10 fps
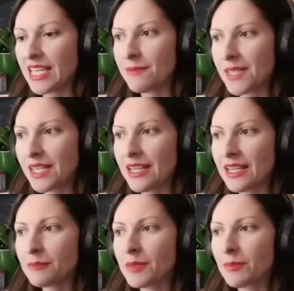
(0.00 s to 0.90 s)
Keep that
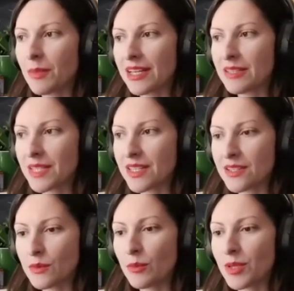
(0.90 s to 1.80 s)
name in mind
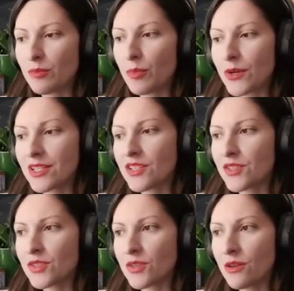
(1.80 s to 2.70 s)
because it will be
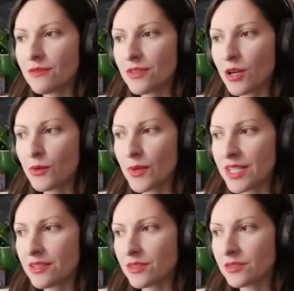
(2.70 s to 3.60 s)
important to solve a
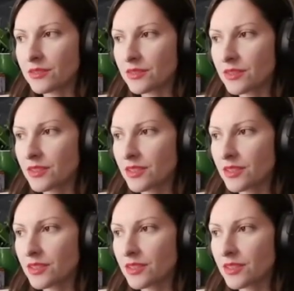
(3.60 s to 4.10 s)
riddle